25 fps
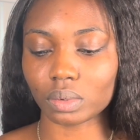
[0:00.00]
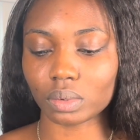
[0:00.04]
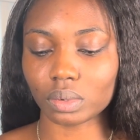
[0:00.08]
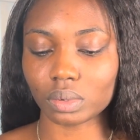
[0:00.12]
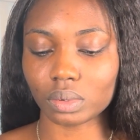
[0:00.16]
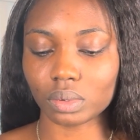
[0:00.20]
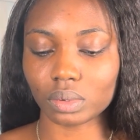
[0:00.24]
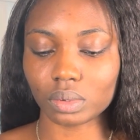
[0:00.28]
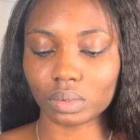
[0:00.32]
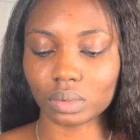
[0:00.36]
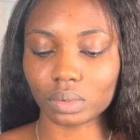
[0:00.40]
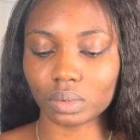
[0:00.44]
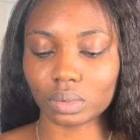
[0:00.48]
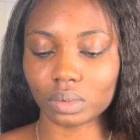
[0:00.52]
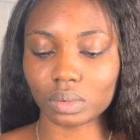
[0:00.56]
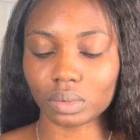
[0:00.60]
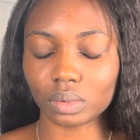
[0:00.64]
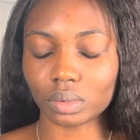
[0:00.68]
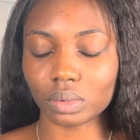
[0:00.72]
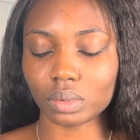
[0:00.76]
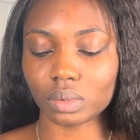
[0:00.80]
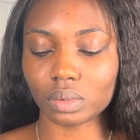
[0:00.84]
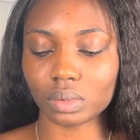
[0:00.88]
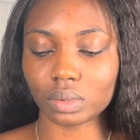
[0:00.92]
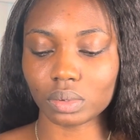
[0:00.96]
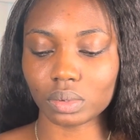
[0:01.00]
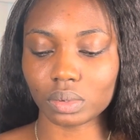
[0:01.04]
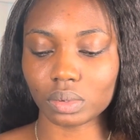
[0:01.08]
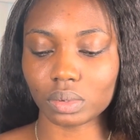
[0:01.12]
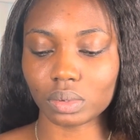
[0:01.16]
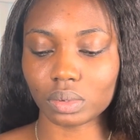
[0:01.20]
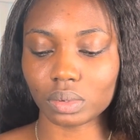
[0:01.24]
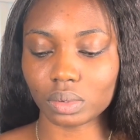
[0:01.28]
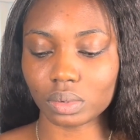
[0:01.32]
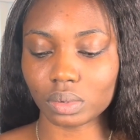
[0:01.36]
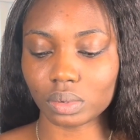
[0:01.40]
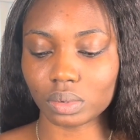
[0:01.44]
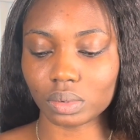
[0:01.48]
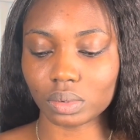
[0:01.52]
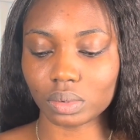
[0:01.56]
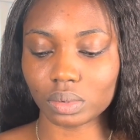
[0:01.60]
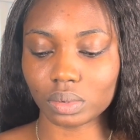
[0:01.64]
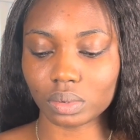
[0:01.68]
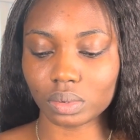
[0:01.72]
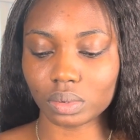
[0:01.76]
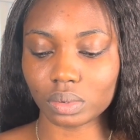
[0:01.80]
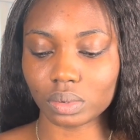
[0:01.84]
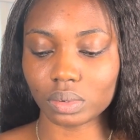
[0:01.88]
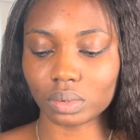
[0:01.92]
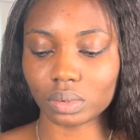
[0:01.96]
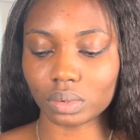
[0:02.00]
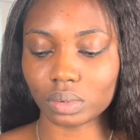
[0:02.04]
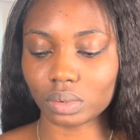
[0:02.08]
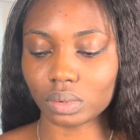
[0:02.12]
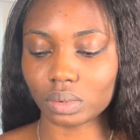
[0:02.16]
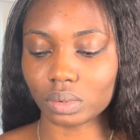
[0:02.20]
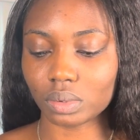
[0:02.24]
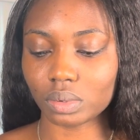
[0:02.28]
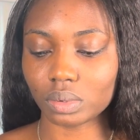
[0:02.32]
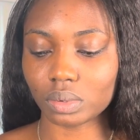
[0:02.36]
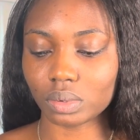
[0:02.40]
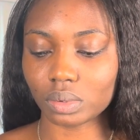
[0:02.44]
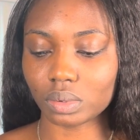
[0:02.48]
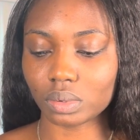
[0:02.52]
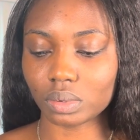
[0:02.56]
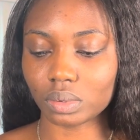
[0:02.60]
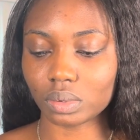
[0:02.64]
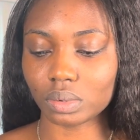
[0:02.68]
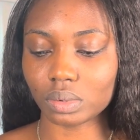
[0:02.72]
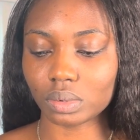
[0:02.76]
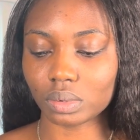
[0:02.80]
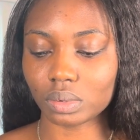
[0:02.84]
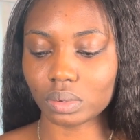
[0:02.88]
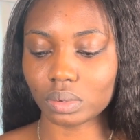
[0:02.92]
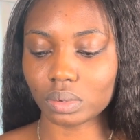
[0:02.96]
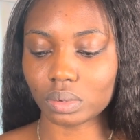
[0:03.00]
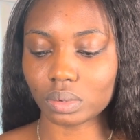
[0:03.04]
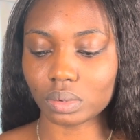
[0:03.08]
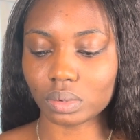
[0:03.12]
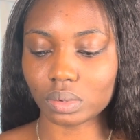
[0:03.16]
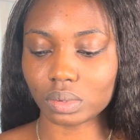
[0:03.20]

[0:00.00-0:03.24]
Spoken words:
Nothing is said.